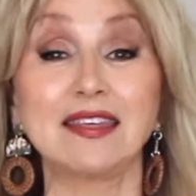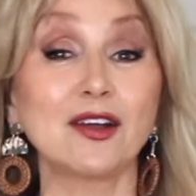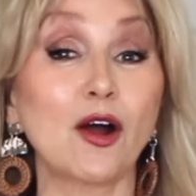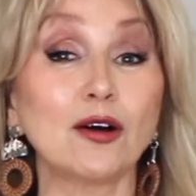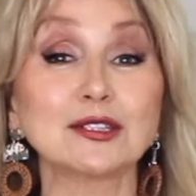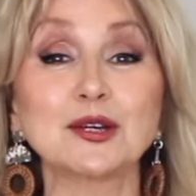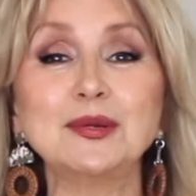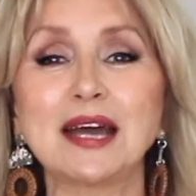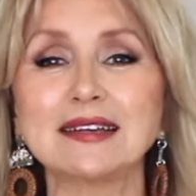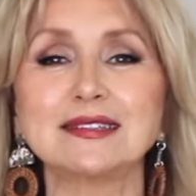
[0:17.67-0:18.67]
They are also
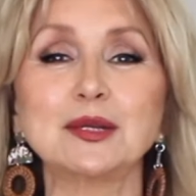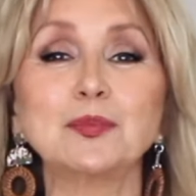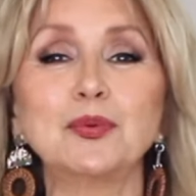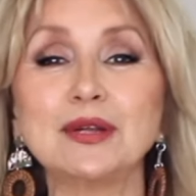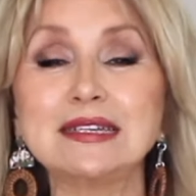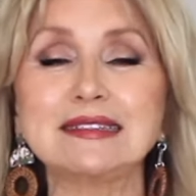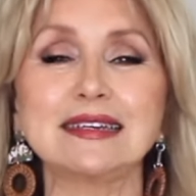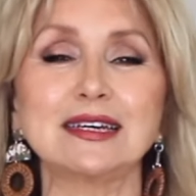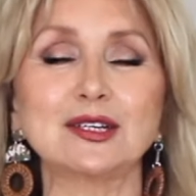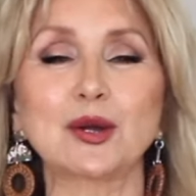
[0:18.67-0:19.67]
nice and
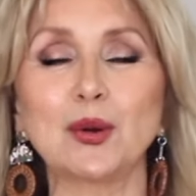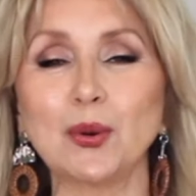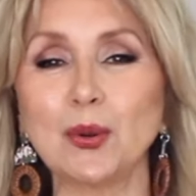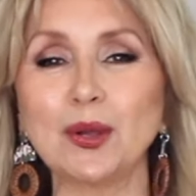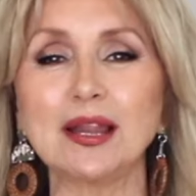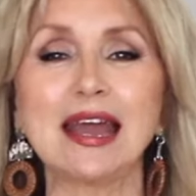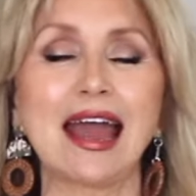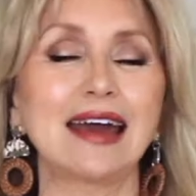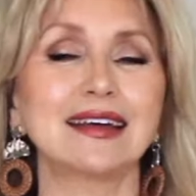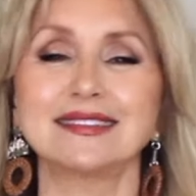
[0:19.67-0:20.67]
breezy and cool,
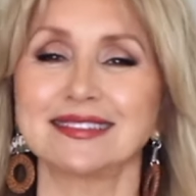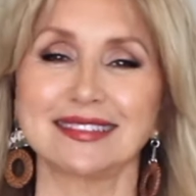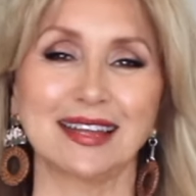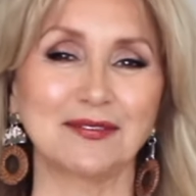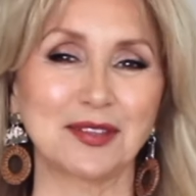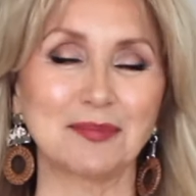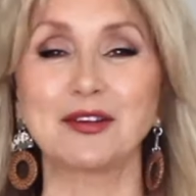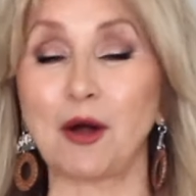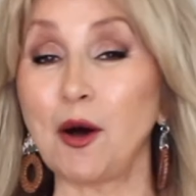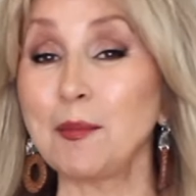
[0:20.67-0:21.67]
and I just love them.
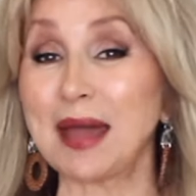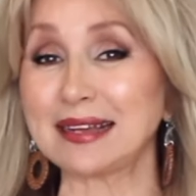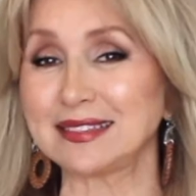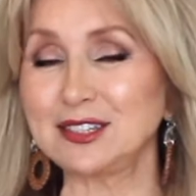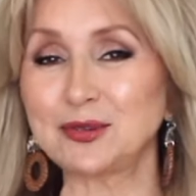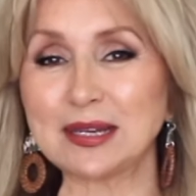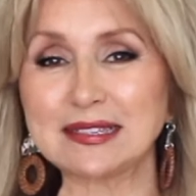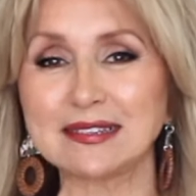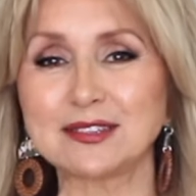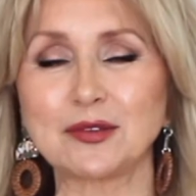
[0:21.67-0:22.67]
They're all maxi
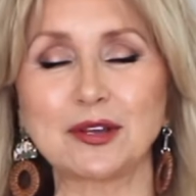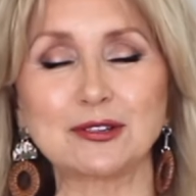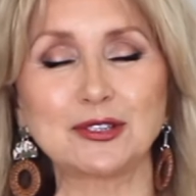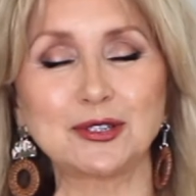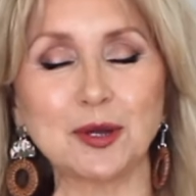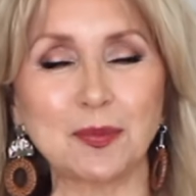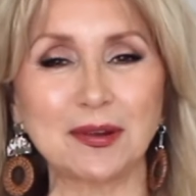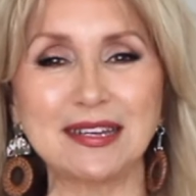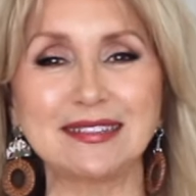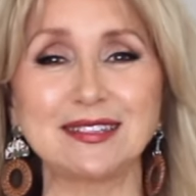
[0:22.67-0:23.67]
dresses, so they're
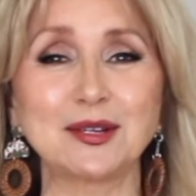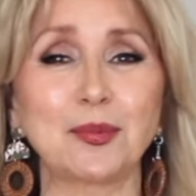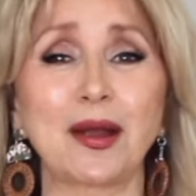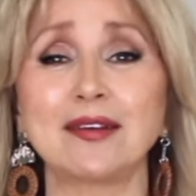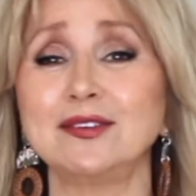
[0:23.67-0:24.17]
super easy to wear.